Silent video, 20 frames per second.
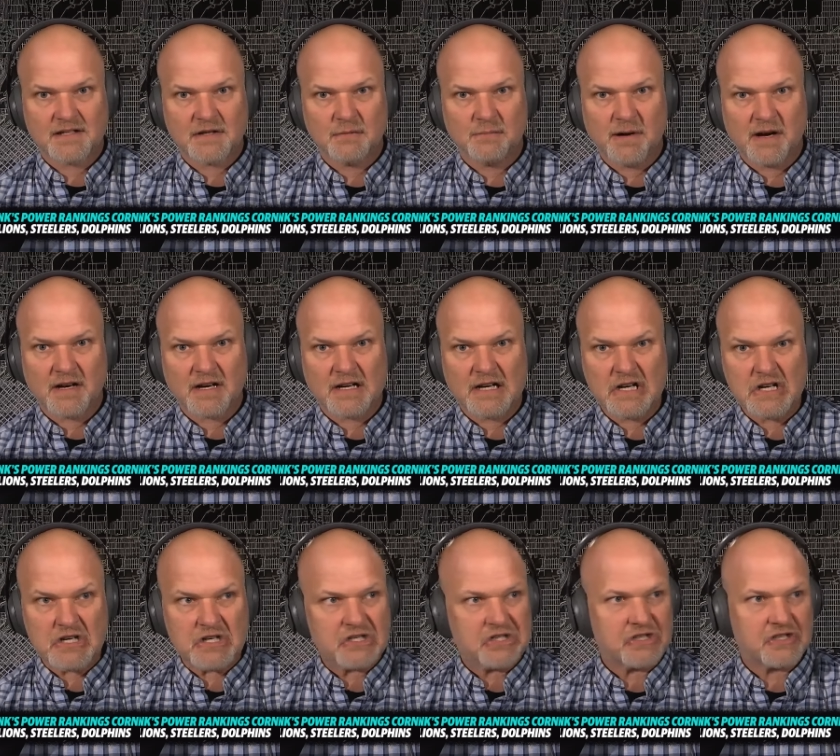two
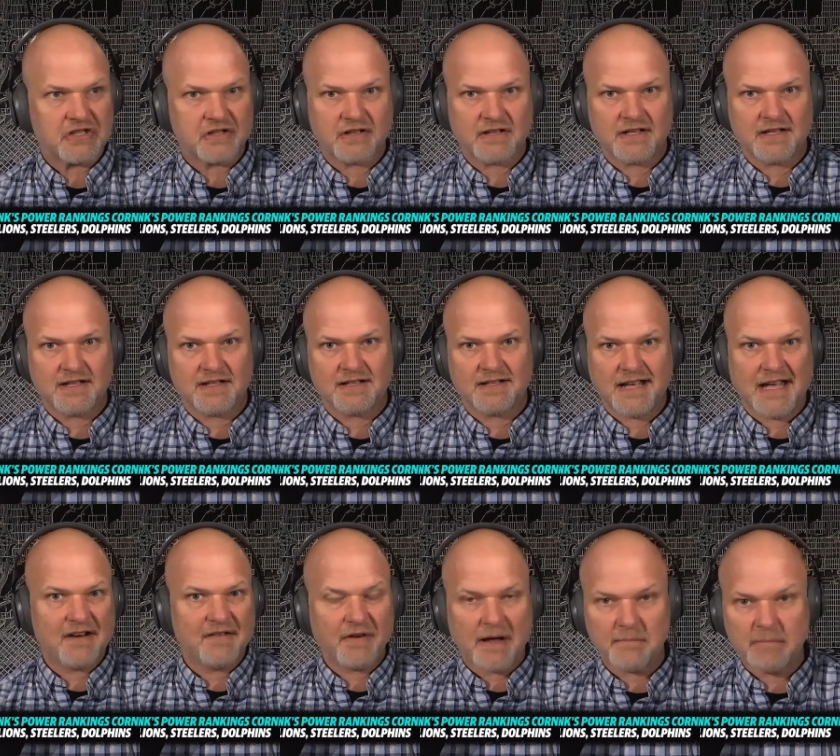Buccaneers or the
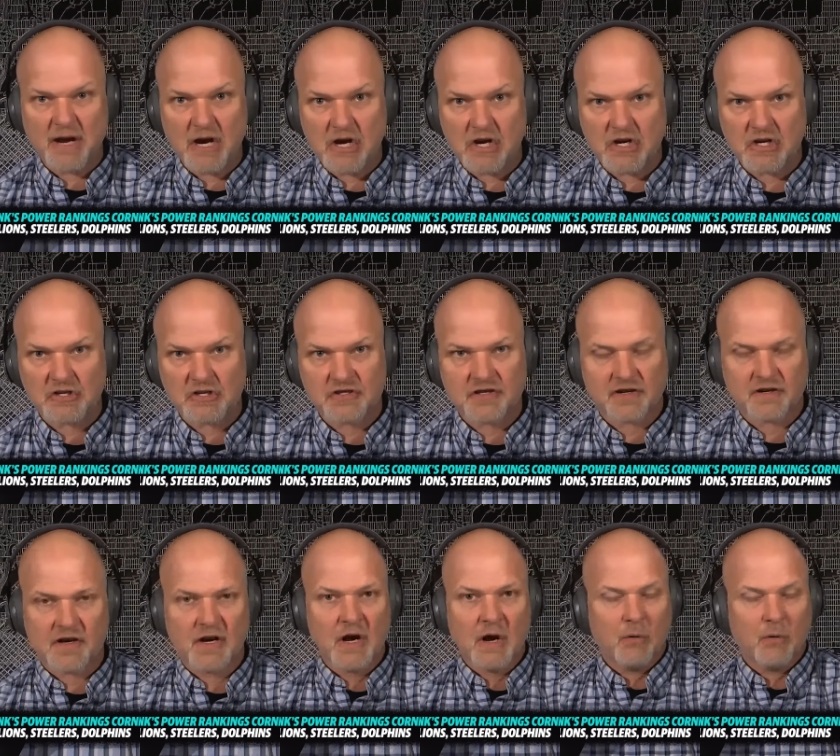eighty-five Bears or